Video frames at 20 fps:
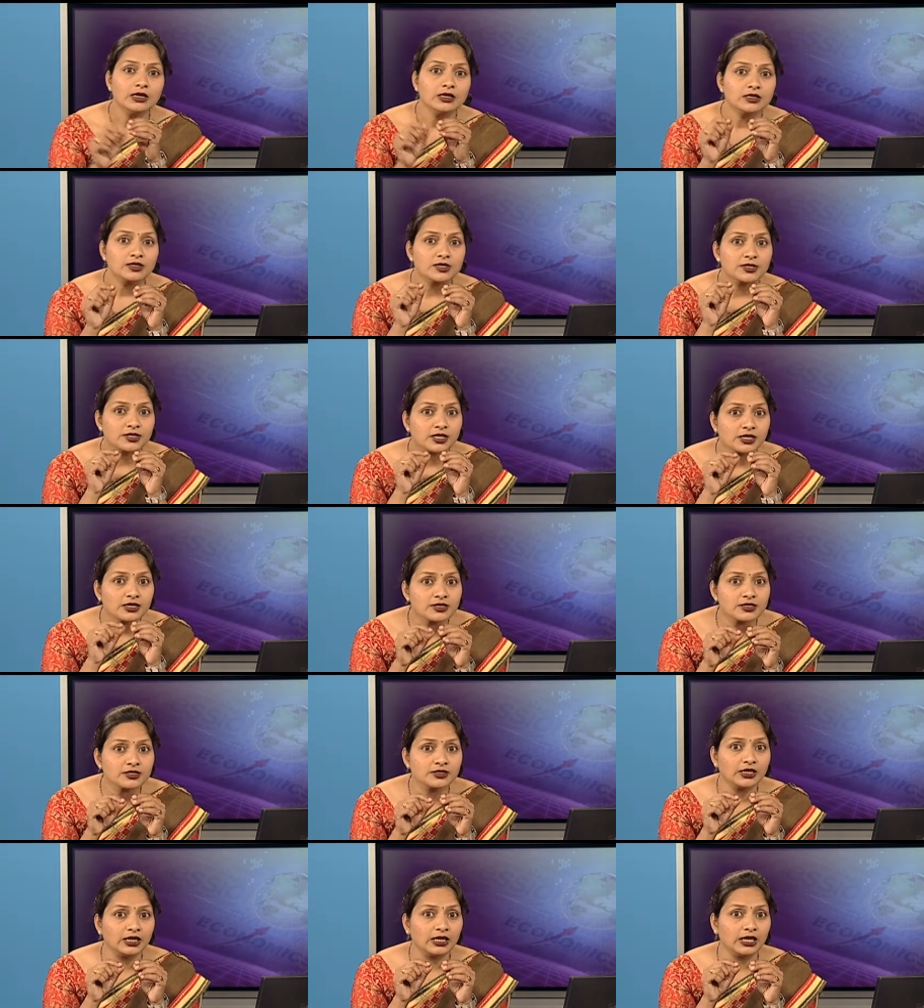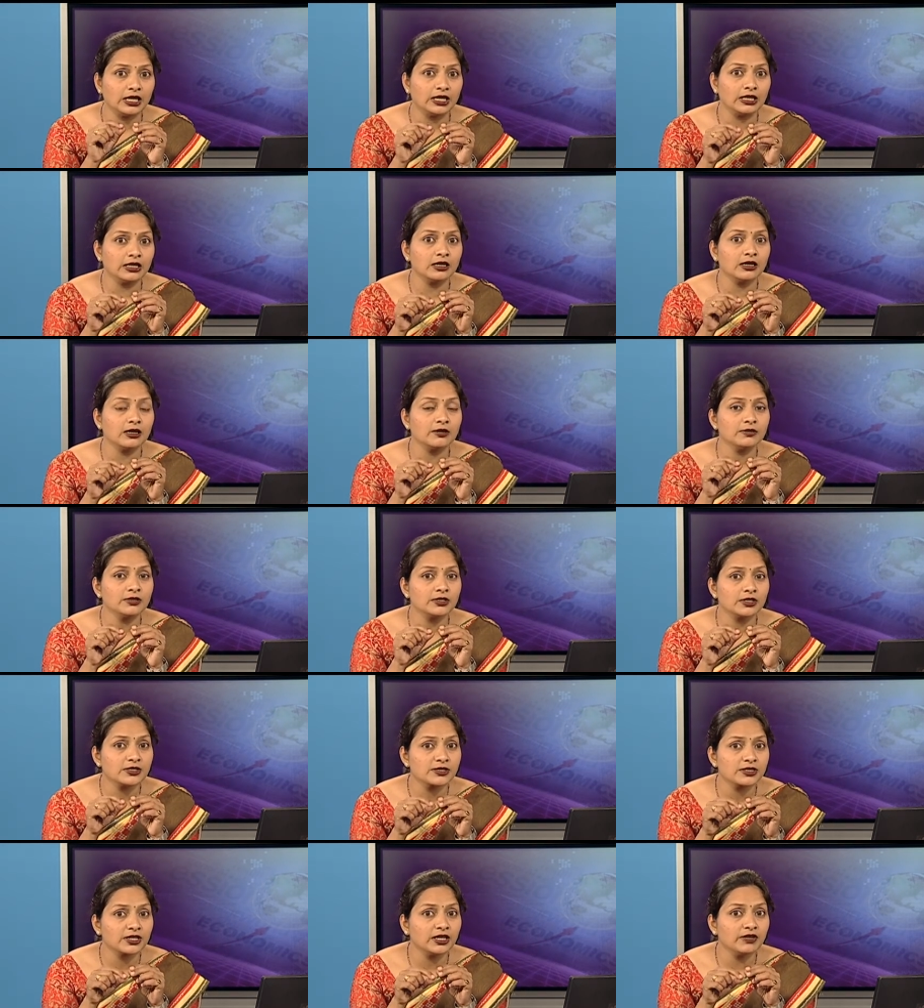since the income
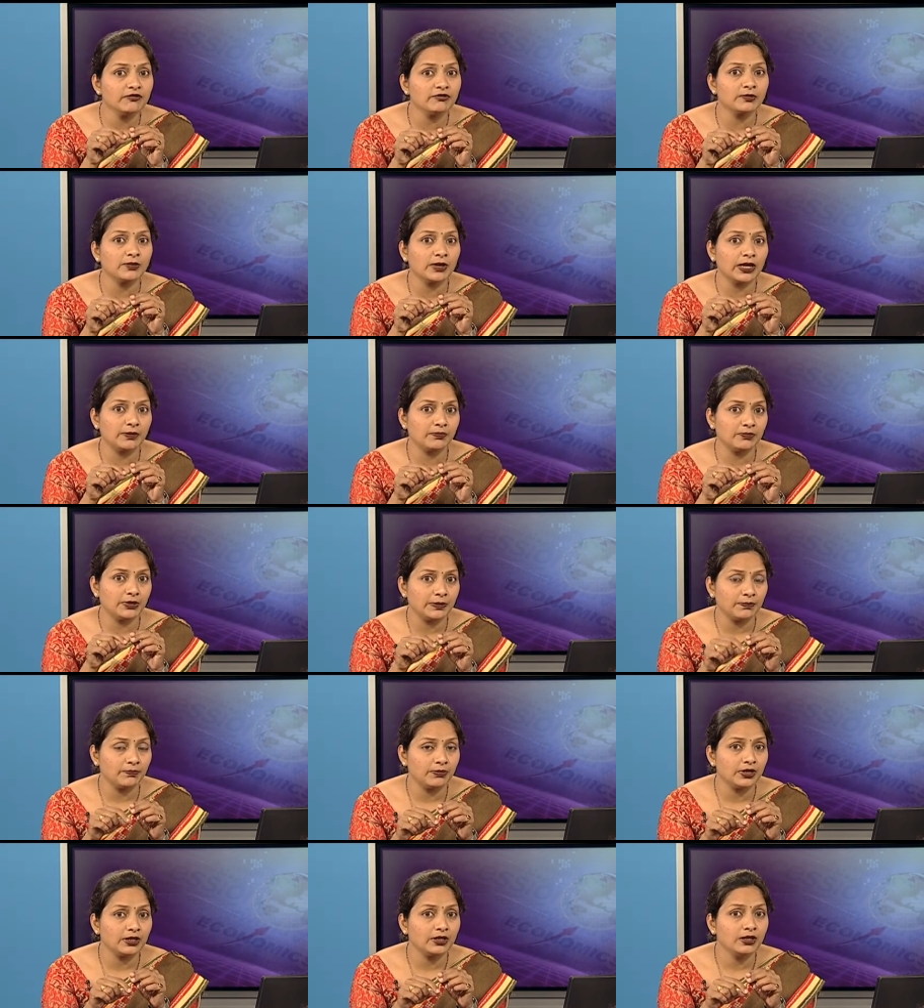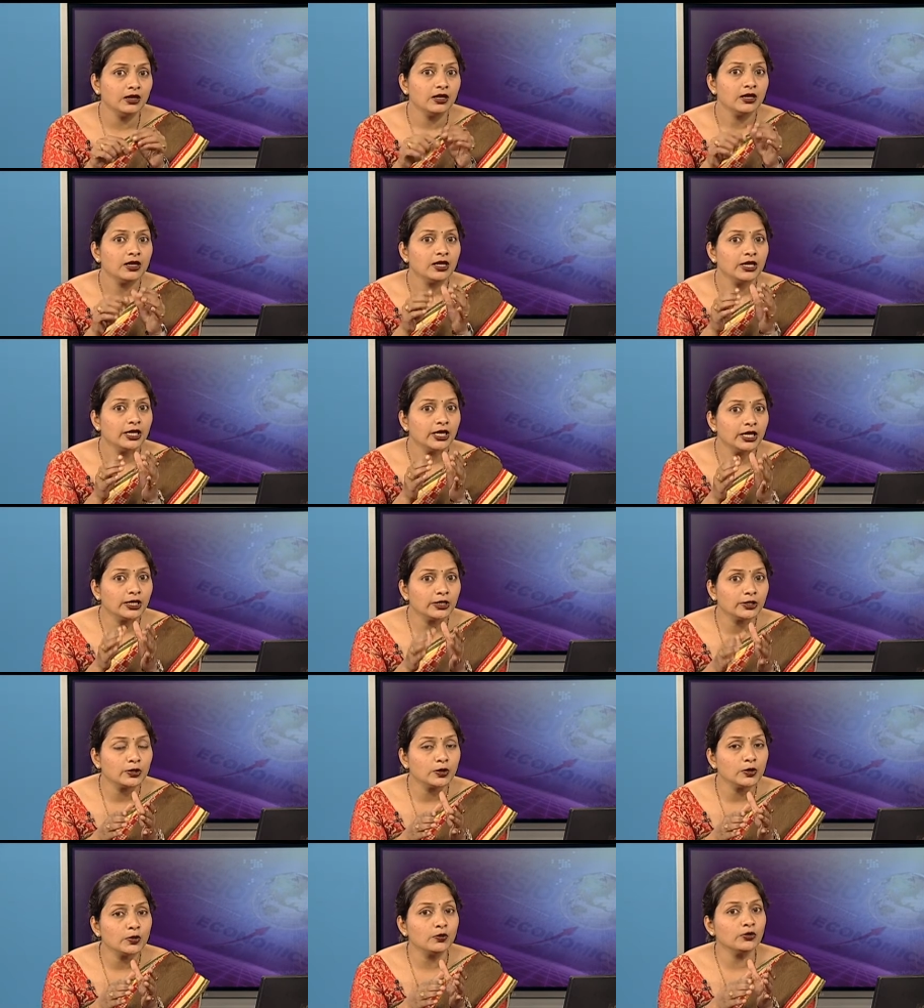received by people
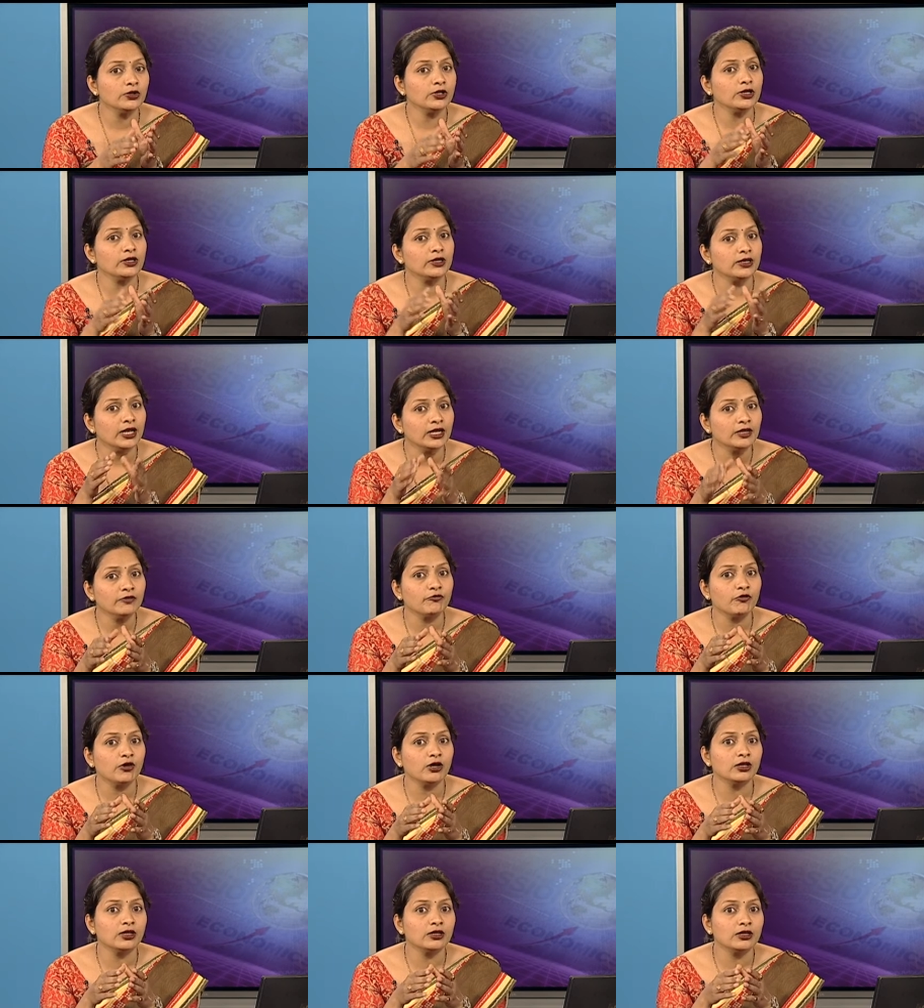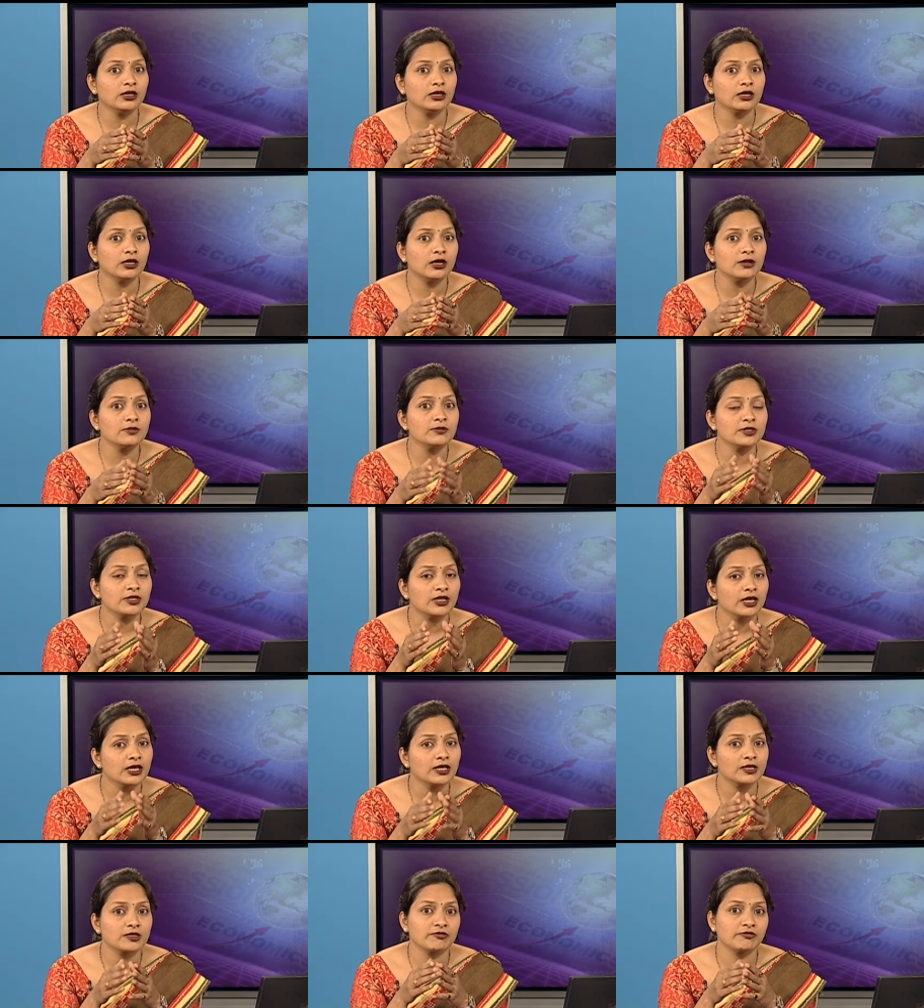include net foreign incomes
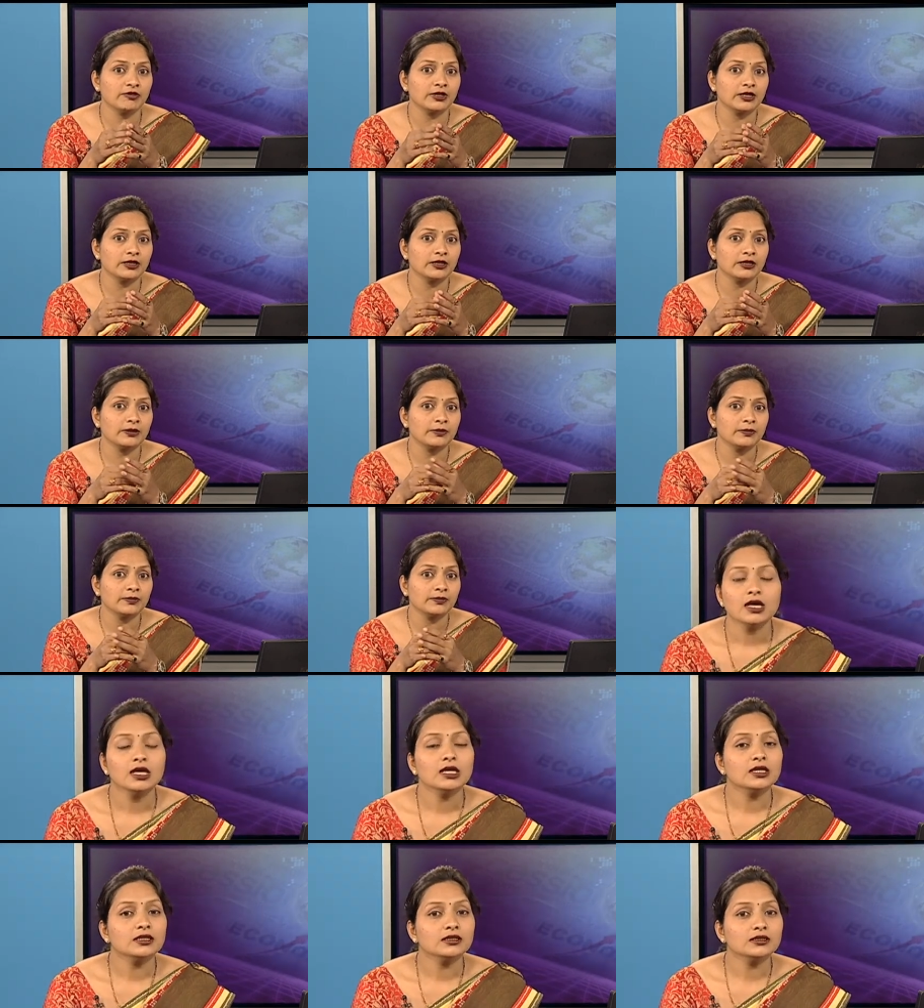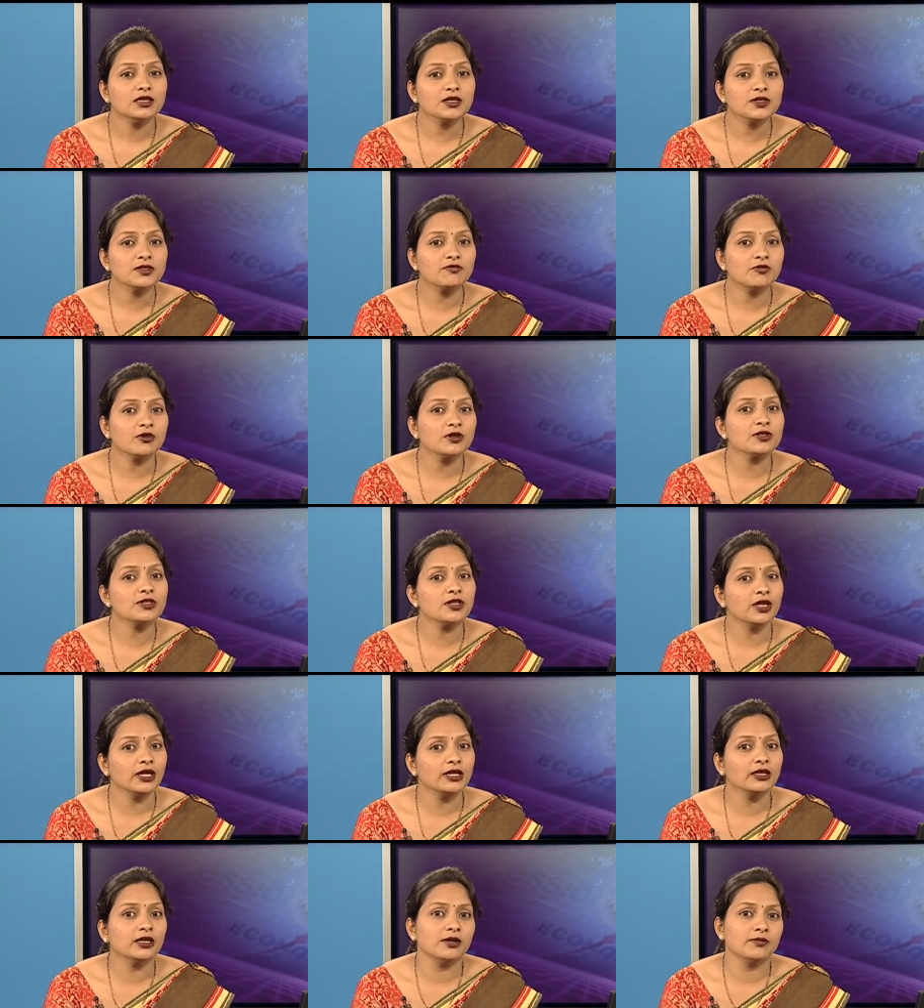as well. This was
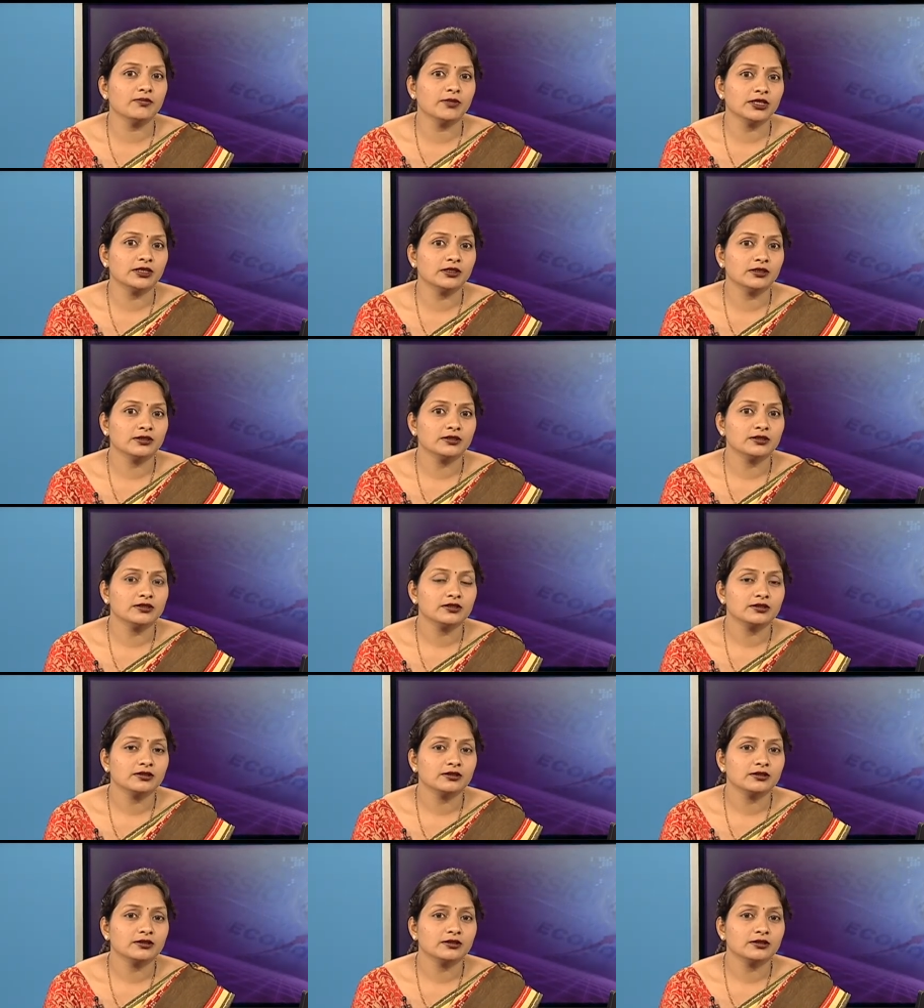income method.